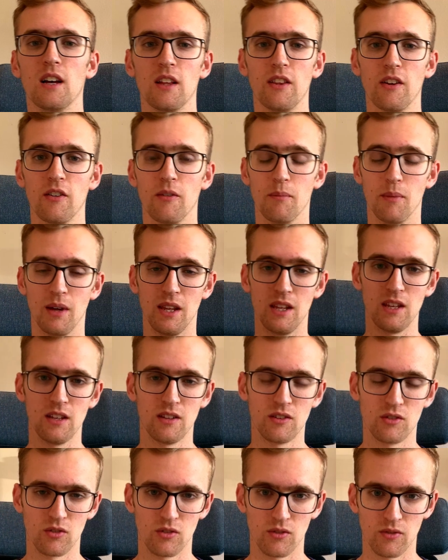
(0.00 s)
There are many
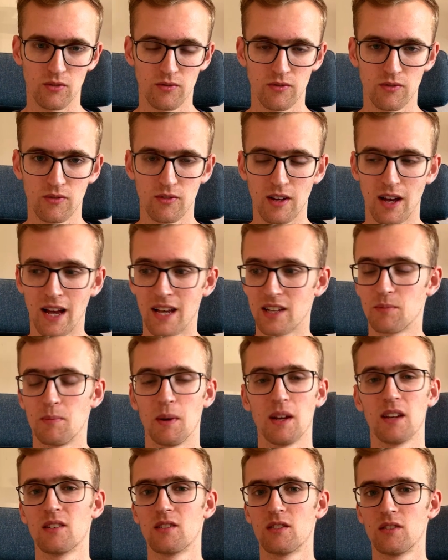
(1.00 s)
sort of
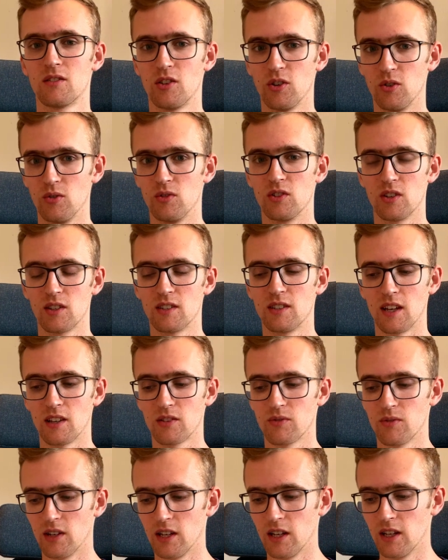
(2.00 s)
aspects to
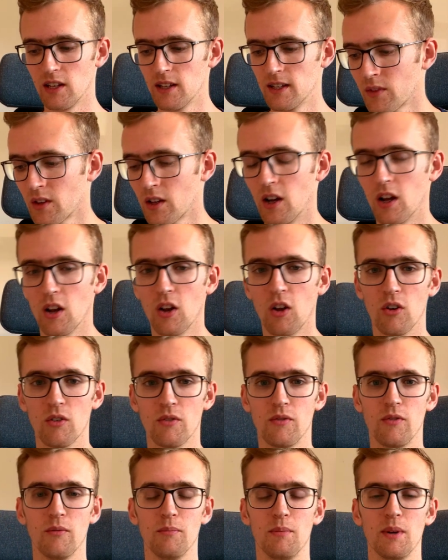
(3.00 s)
success, really. A lot
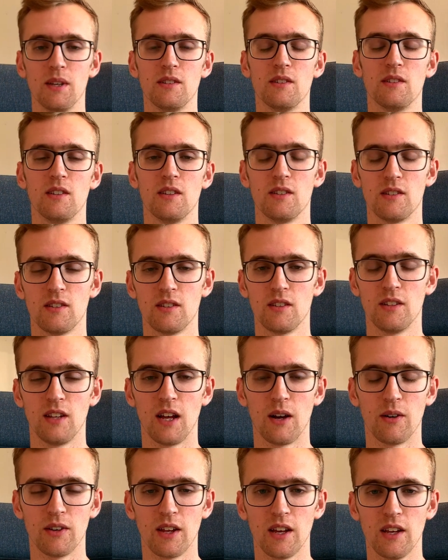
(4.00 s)
of businesses
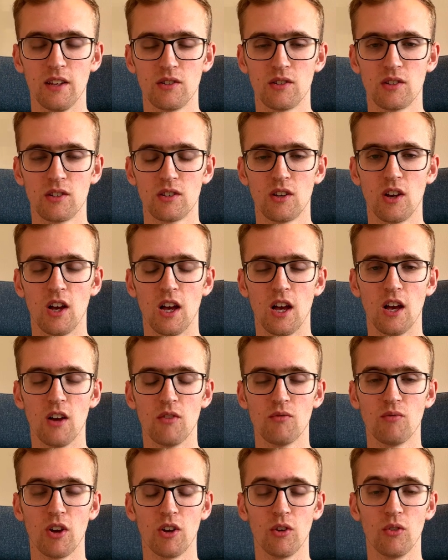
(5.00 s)
nowadays
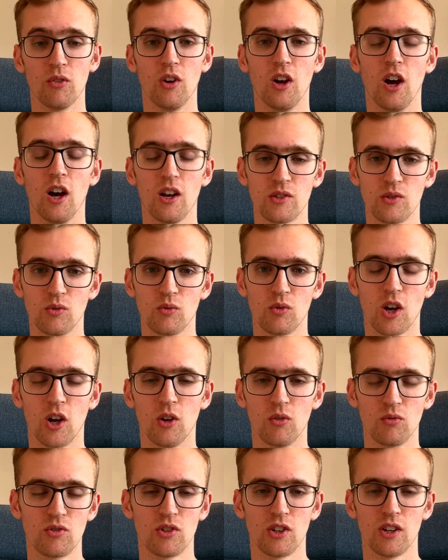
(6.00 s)
run on hustle
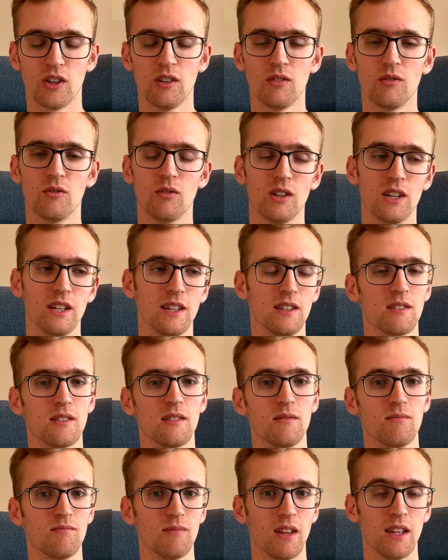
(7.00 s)
culture, or at least
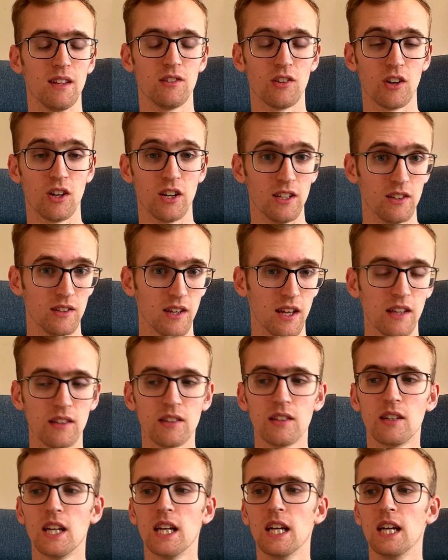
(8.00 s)
they certainly did,
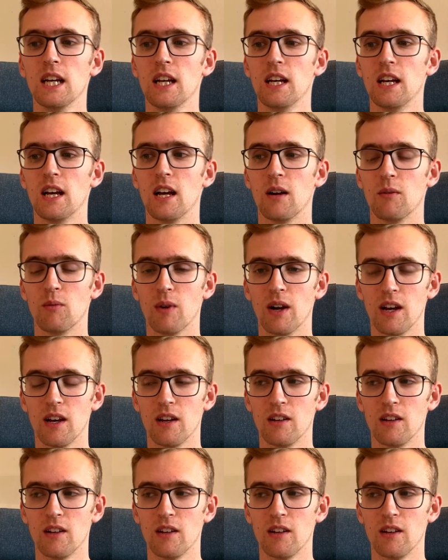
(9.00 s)
where